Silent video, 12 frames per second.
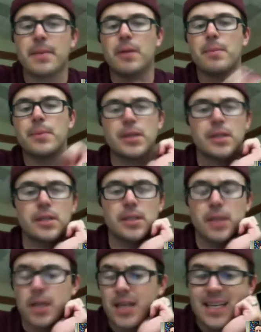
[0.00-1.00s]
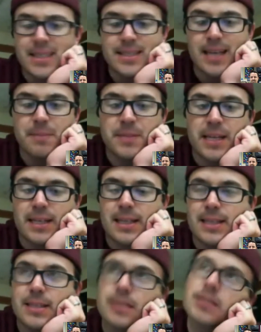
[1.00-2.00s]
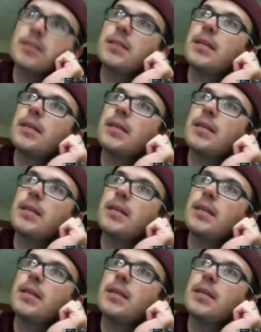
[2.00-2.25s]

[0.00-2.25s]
about a book, top 10 list,